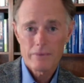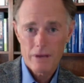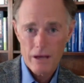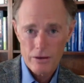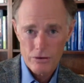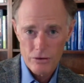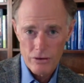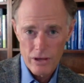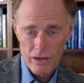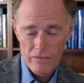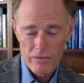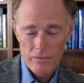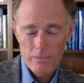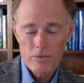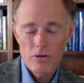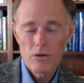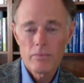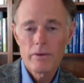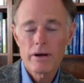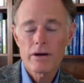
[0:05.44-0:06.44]
Doctor David
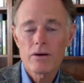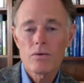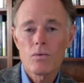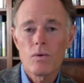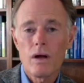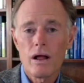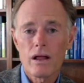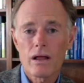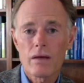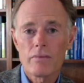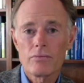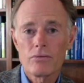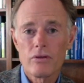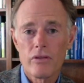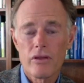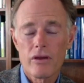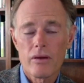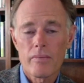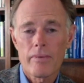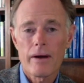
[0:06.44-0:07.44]
Perlmutter. Welcome to
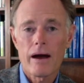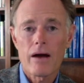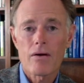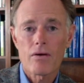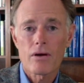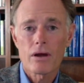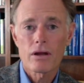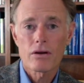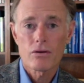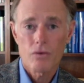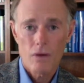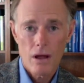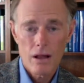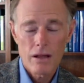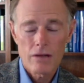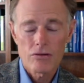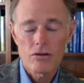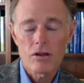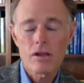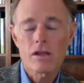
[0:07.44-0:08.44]
the Empowering
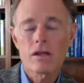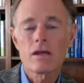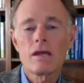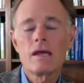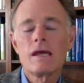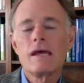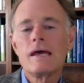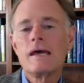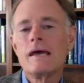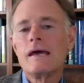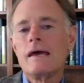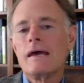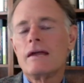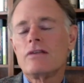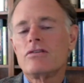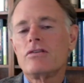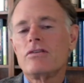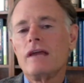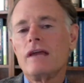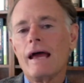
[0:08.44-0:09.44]
Neurologist.
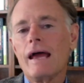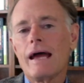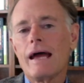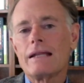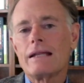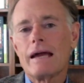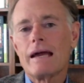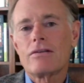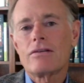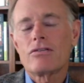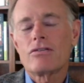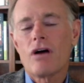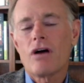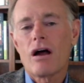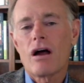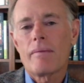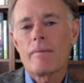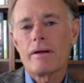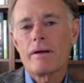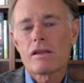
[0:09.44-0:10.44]
Today I'd like to
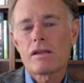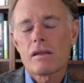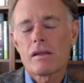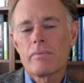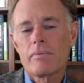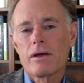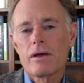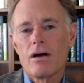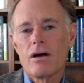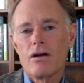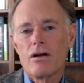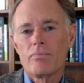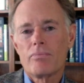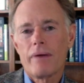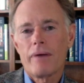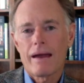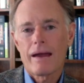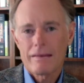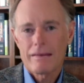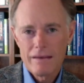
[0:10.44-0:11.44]
talk about something called
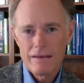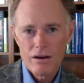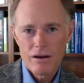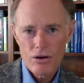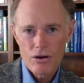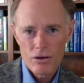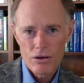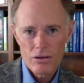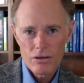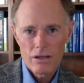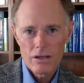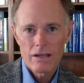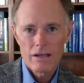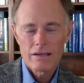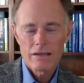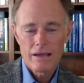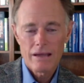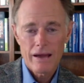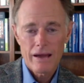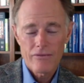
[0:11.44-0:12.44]
bacterial
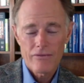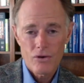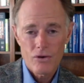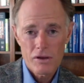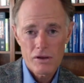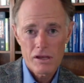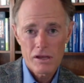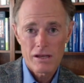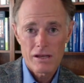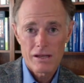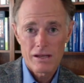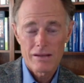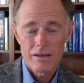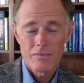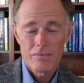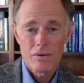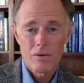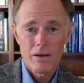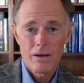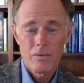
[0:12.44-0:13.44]
diversity.
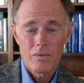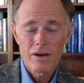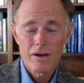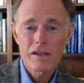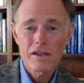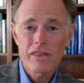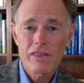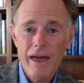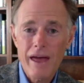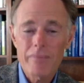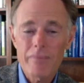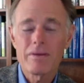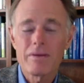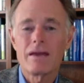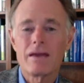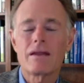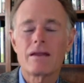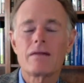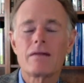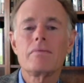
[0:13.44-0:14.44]
Wow, what does that
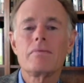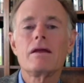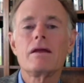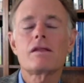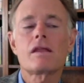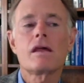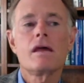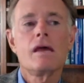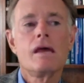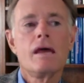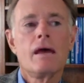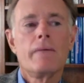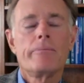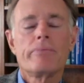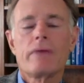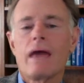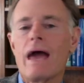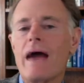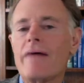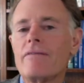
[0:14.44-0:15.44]
mean? It means
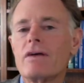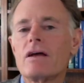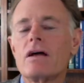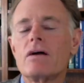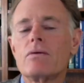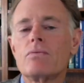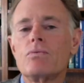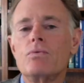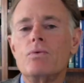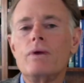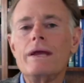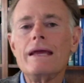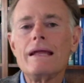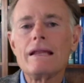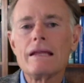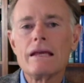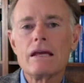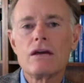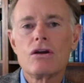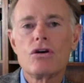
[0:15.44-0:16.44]
having a
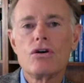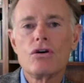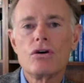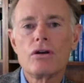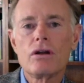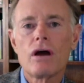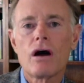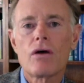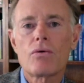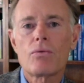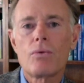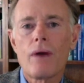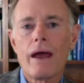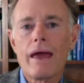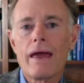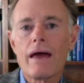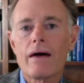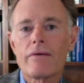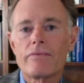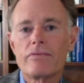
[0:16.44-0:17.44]
really good
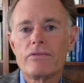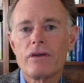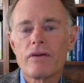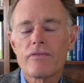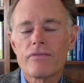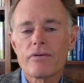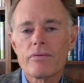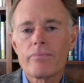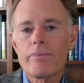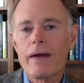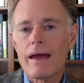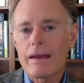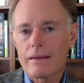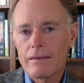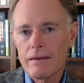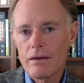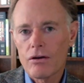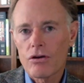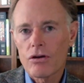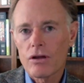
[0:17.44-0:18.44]
array of different
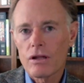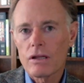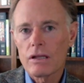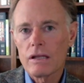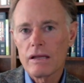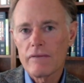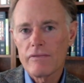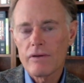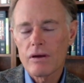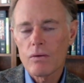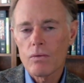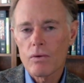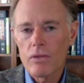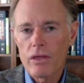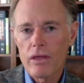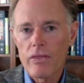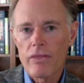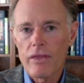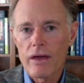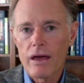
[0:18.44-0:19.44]
bacteria living
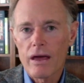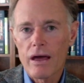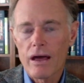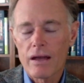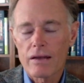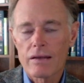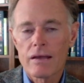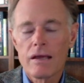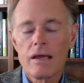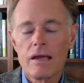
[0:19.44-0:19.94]
within the gut.